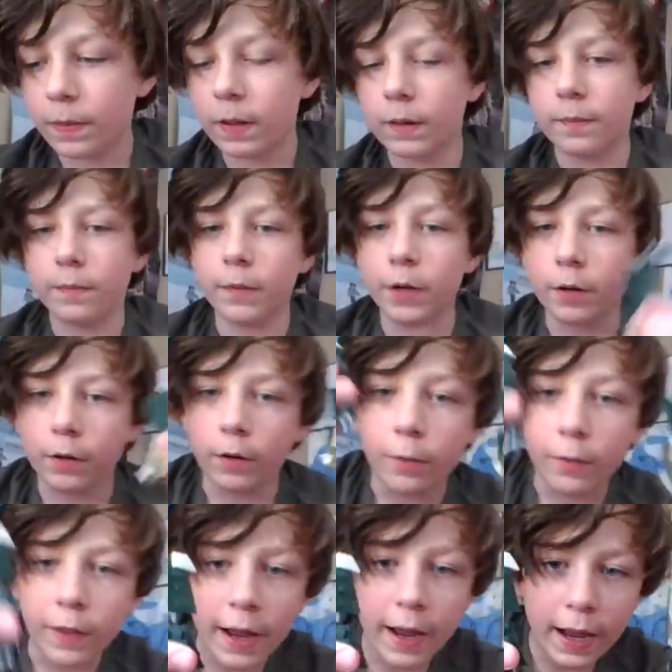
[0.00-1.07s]
mirror
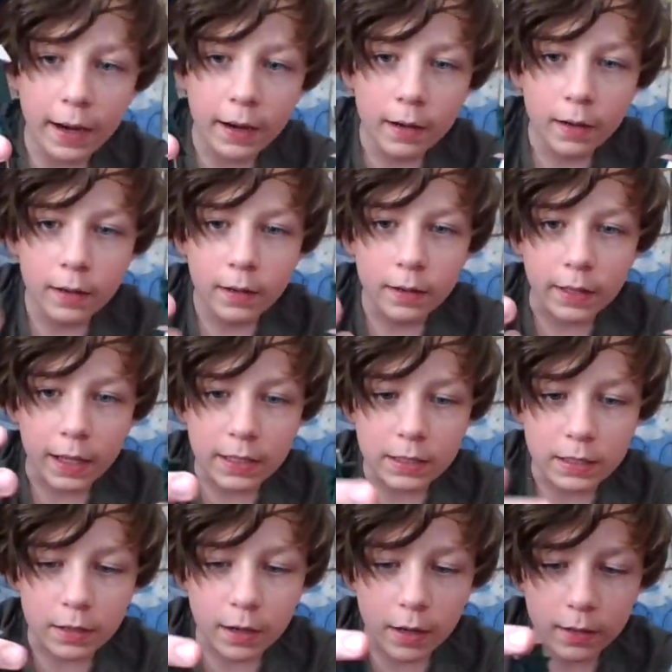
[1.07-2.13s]
that,
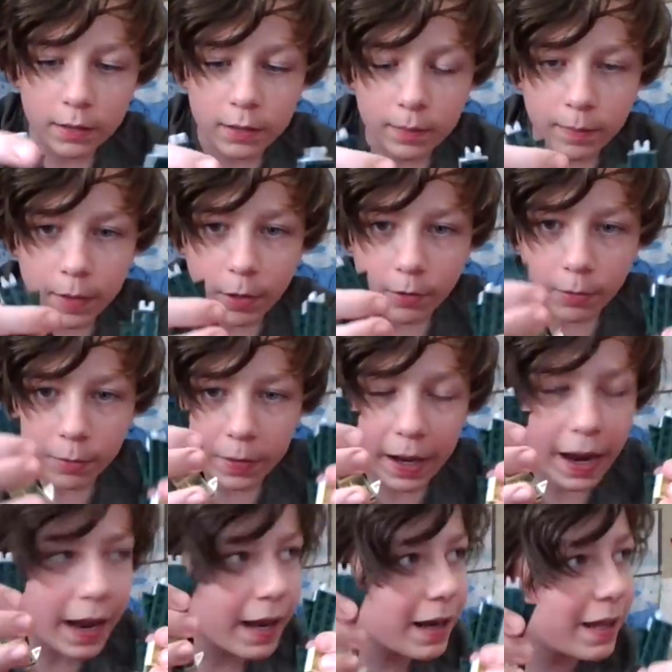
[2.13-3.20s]
that's not, mirror
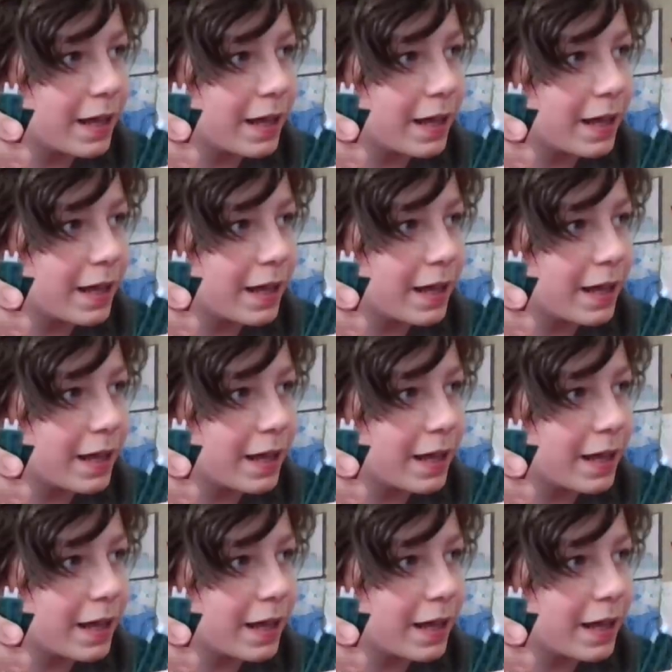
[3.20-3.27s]
that,